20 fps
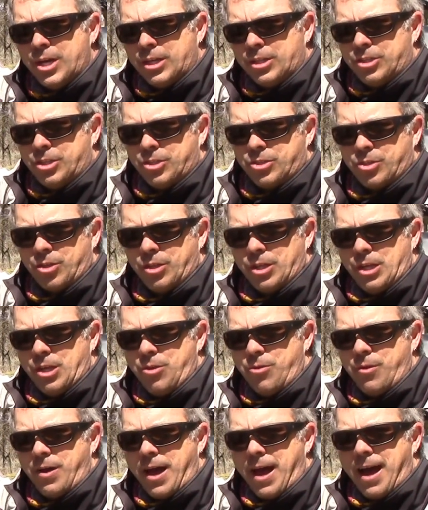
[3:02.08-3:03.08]
just so that
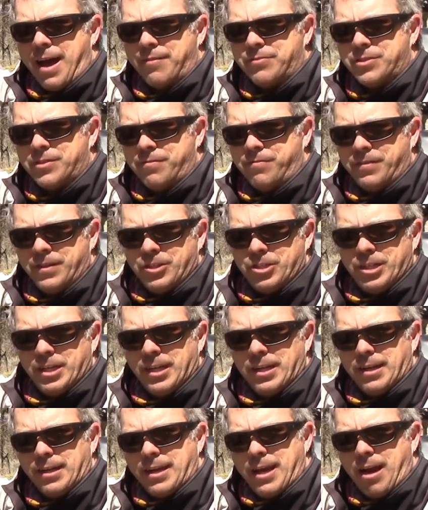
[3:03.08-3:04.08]
you have
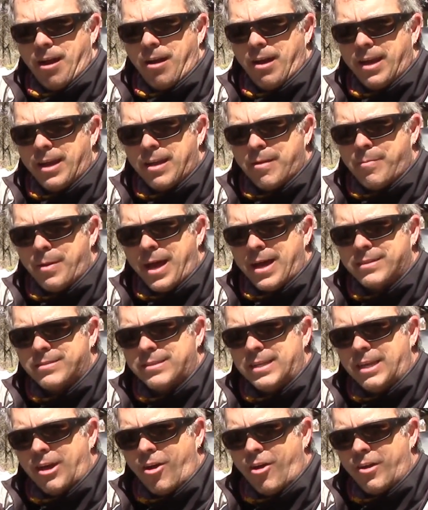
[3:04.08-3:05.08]
sufficient carrying
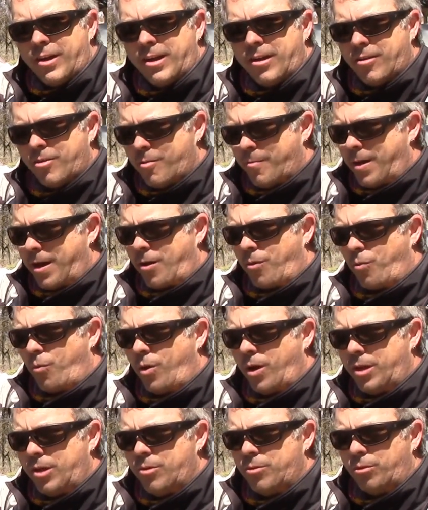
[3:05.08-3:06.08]
capacity on here no matter
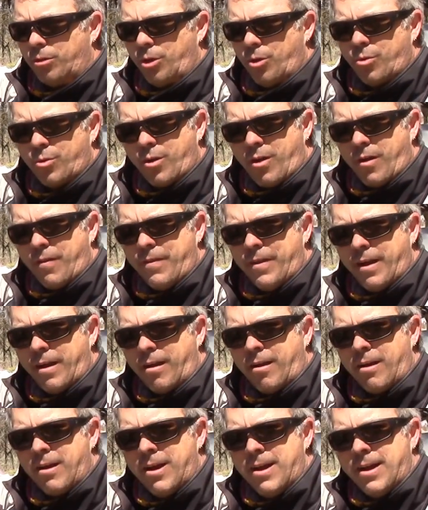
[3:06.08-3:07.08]
what you load on
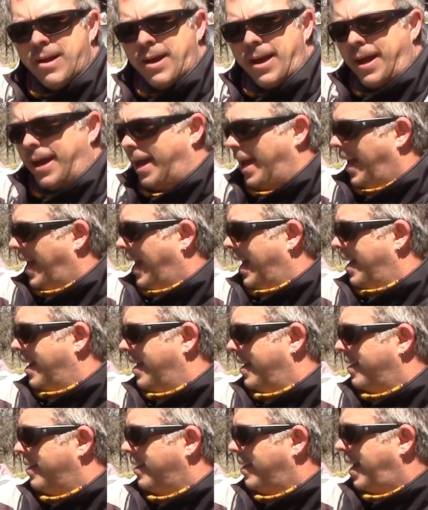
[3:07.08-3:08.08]
there. And
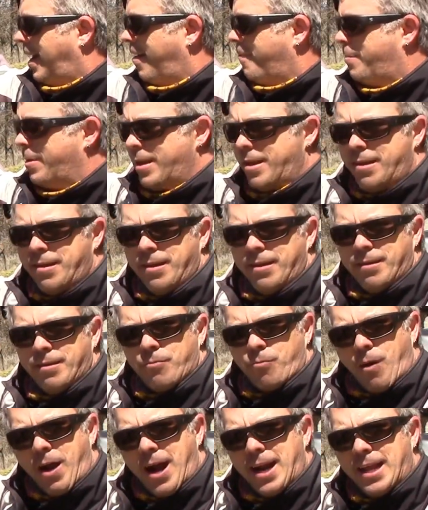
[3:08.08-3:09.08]
I've been
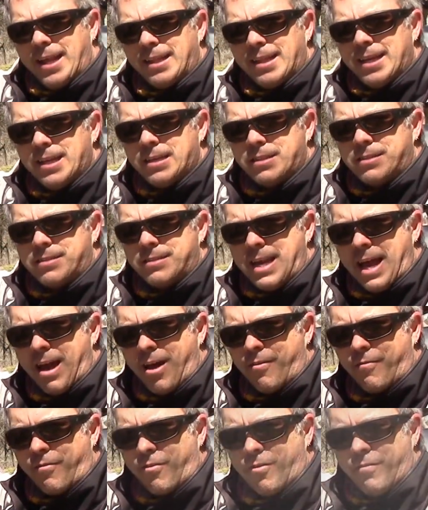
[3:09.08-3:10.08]
riding this
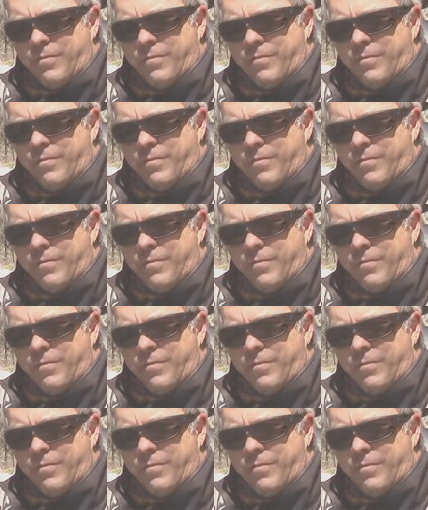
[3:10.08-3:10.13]
now for a